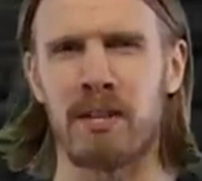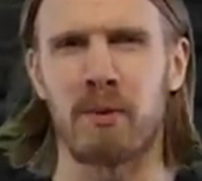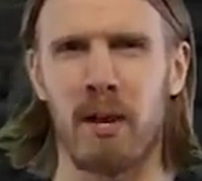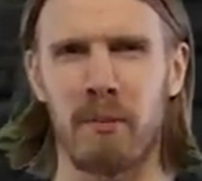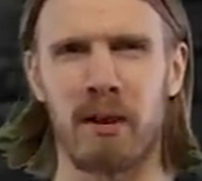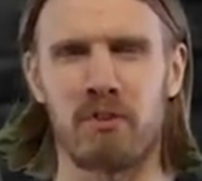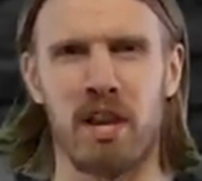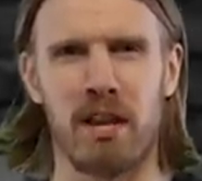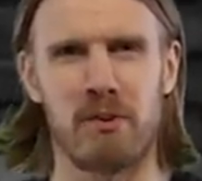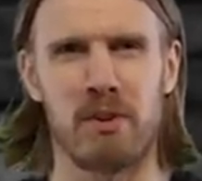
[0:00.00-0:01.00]
It'll be coming out
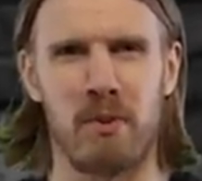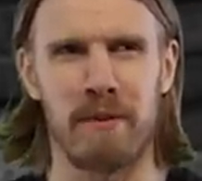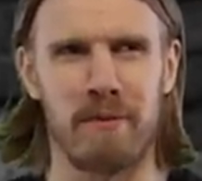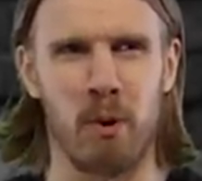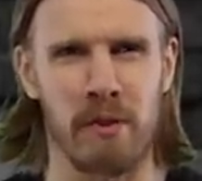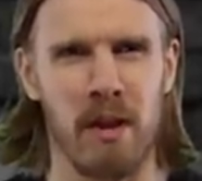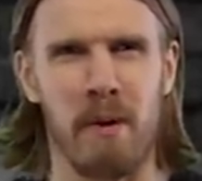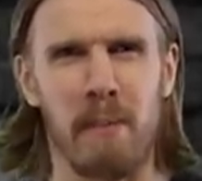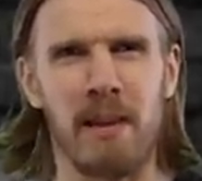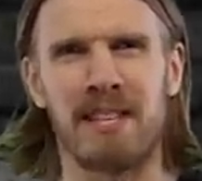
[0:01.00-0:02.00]
January twenty-fourth,
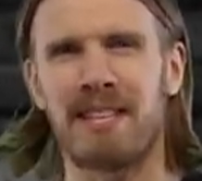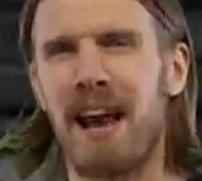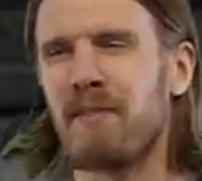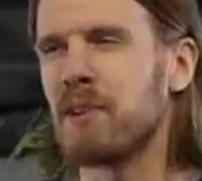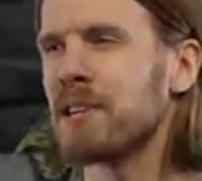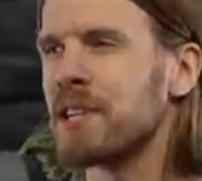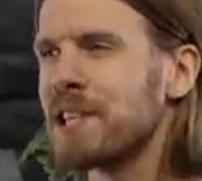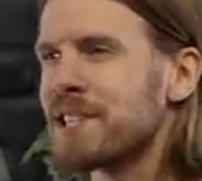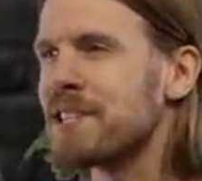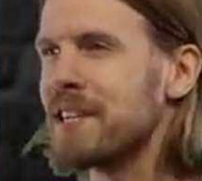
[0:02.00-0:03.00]
but let's have a little
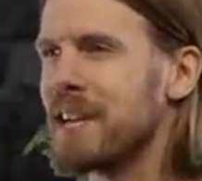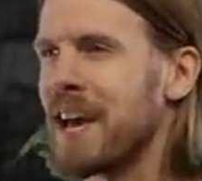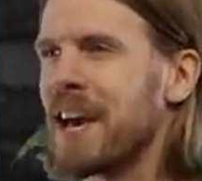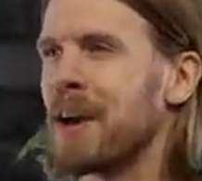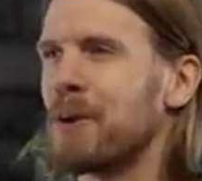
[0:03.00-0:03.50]
listen now.